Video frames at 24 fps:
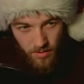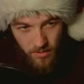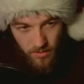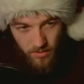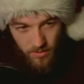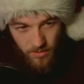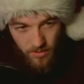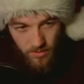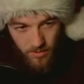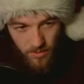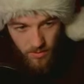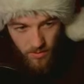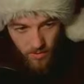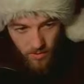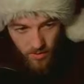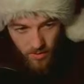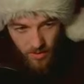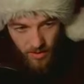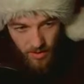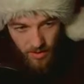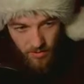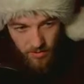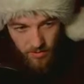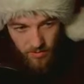So
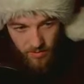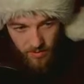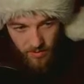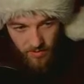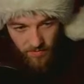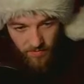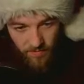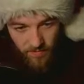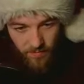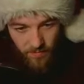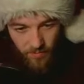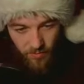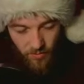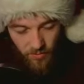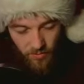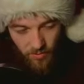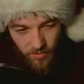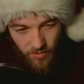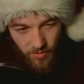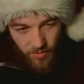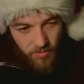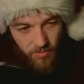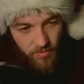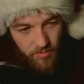accounting
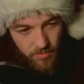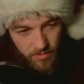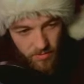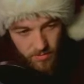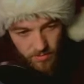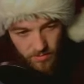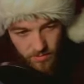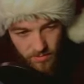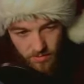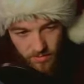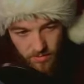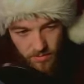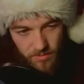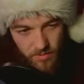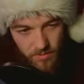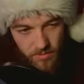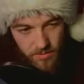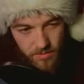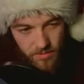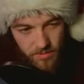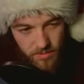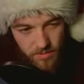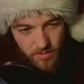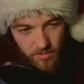for
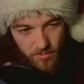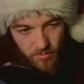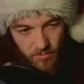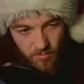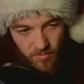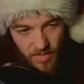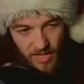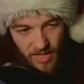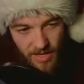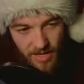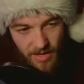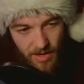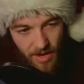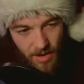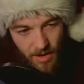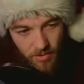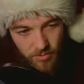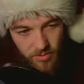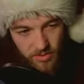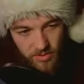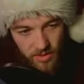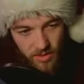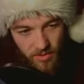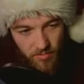me
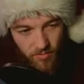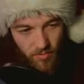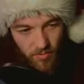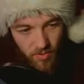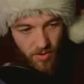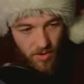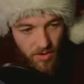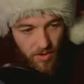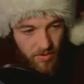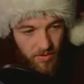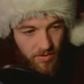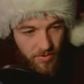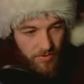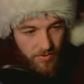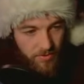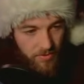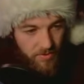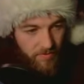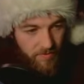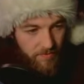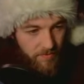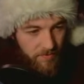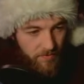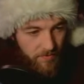counting wrong,
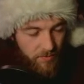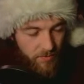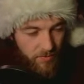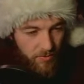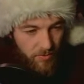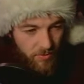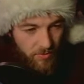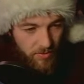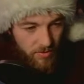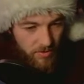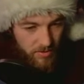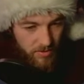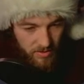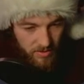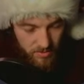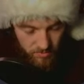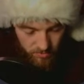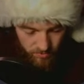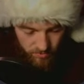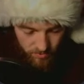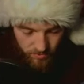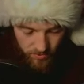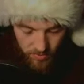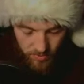34 is
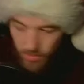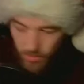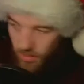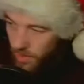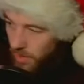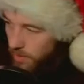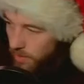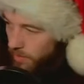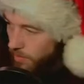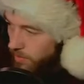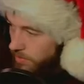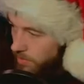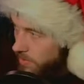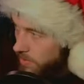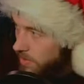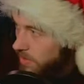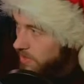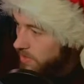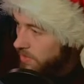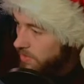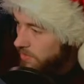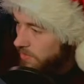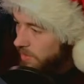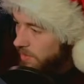probably
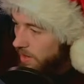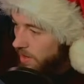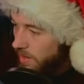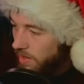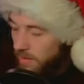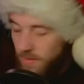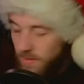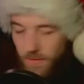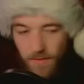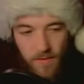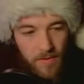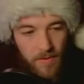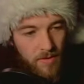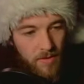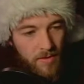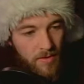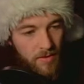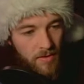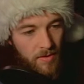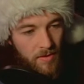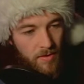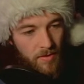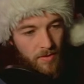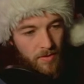correct.
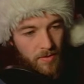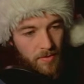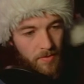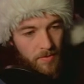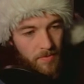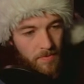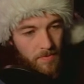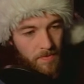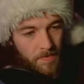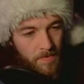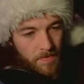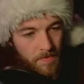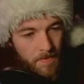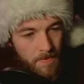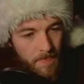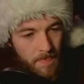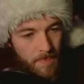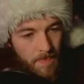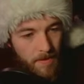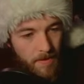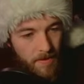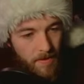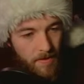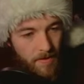
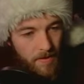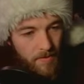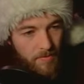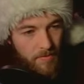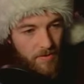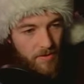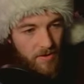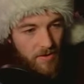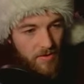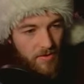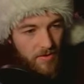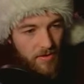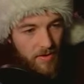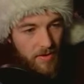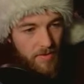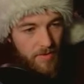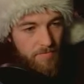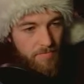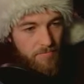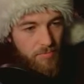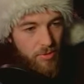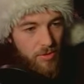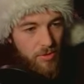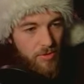But our
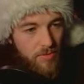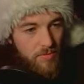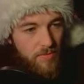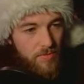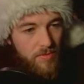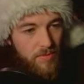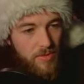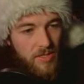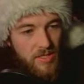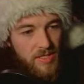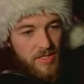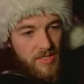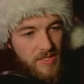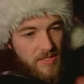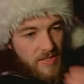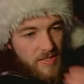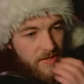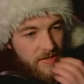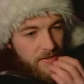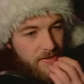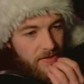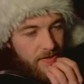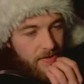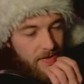input was
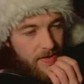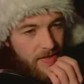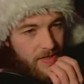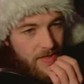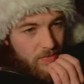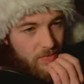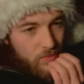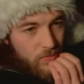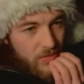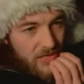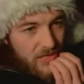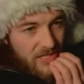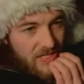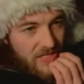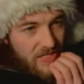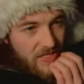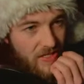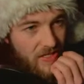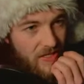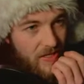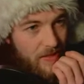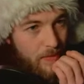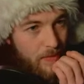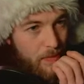messed
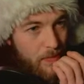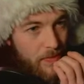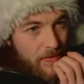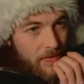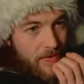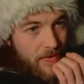up.